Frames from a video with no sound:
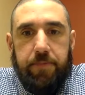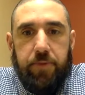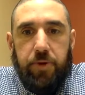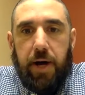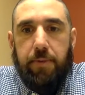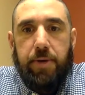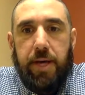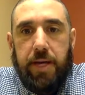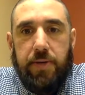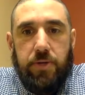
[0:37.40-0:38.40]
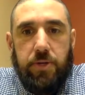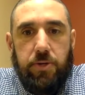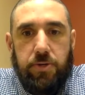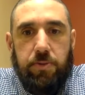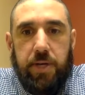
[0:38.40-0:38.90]
you're obligated to
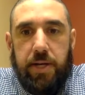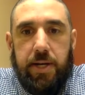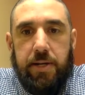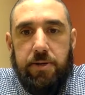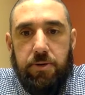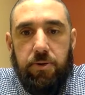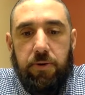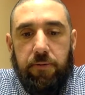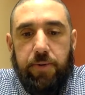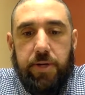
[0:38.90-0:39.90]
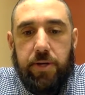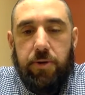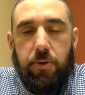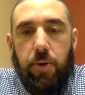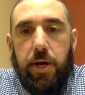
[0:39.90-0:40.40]
use me in any sort of
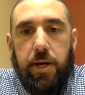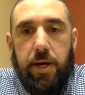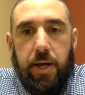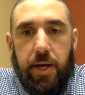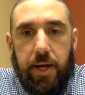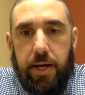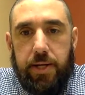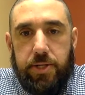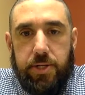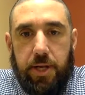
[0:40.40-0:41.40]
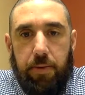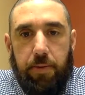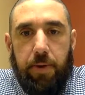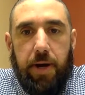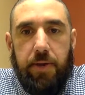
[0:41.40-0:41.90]
particular way. And just keep
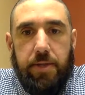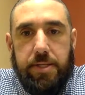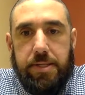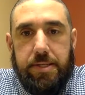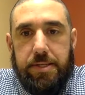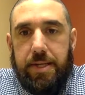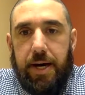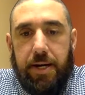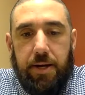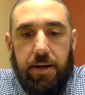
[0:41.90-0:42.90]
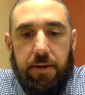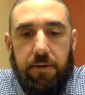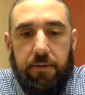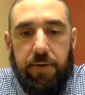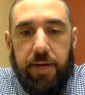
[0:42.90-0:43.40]
in mind, this is not kind
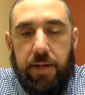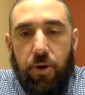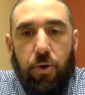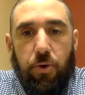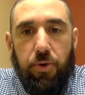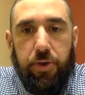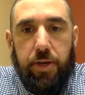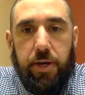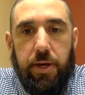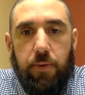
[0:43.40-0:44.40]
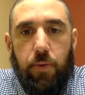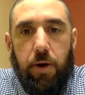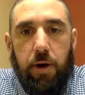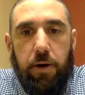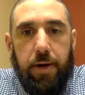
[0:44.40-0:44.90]
of a local thing
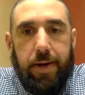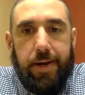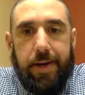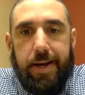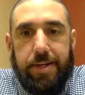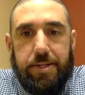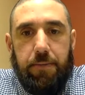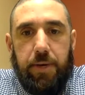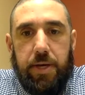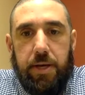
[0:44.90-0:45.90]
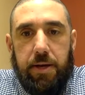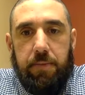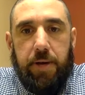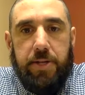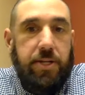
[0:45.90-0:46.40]
where it has to be
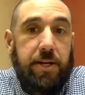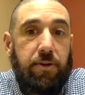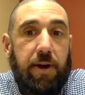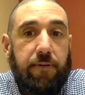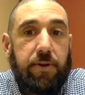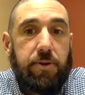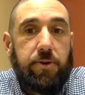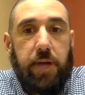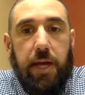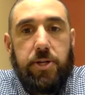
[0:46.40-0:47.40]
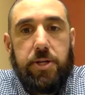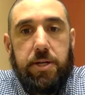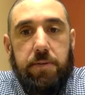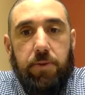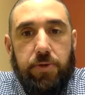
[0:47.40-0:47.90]
in my geographic
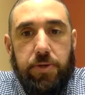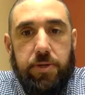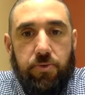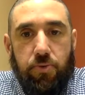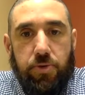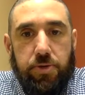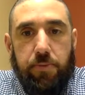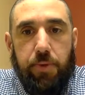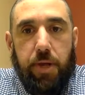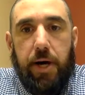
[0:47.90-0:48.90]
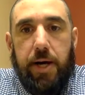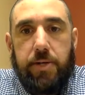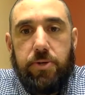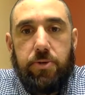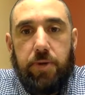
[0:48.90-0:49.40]
location. Most of these rules
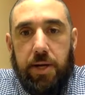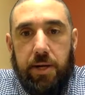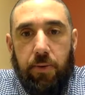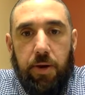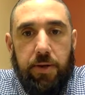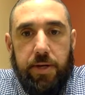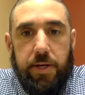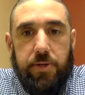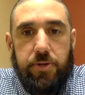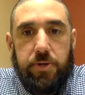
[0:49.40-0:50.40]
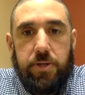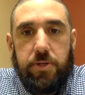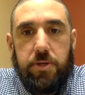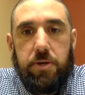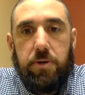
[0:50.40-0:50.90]
apply to anywhere in the country.
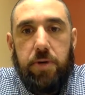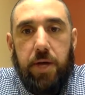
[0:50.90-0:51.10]
So